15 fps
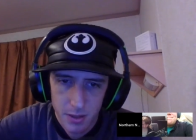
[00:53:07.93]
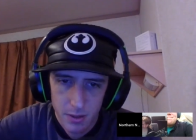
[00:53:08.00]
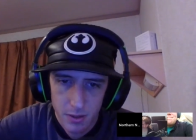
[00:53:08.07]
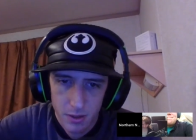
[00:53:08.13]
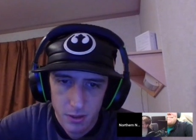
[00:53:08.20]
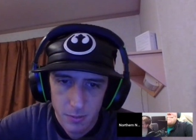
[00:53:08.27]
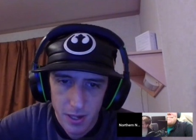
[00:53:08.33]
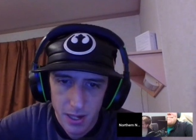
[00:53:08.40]

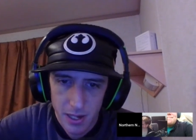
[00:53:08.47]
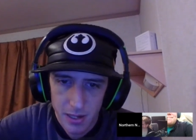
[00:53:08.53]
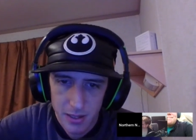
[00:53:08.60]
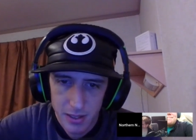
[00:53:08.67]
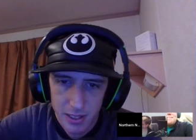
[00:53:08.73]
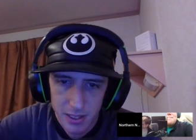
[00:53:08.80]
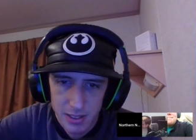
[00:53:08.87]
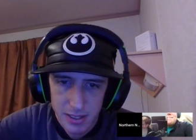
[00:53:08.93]
oh man,
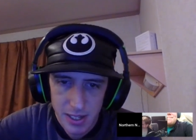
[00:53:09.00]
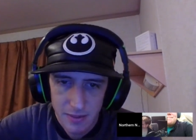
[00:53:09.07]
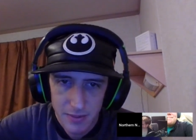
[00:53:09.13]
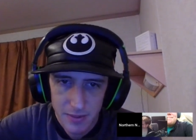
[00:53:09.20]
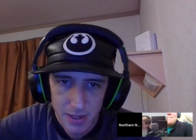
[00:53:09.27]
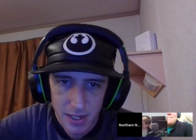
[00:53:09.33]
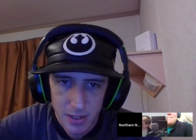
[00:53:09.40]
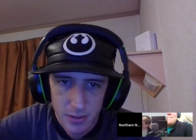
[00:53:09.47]
he doesn't
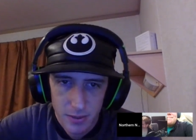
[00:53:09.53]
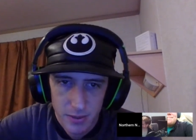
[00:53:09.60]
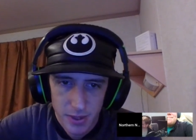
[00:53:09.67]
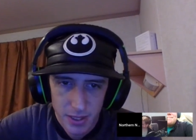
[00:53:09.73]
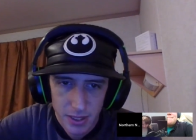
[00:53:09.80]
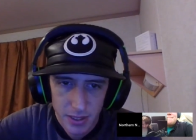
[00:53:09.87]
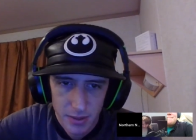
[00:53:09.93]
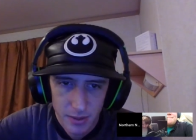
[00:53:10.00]
have the actual
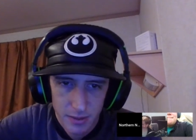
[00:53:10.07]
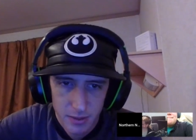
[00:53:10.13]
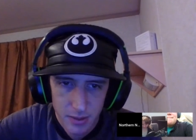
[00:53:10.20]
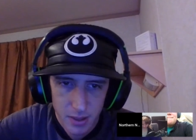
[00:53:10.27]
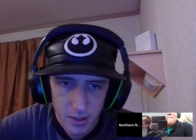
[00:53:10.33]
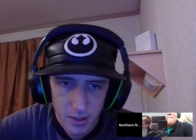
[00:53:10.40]
thing here.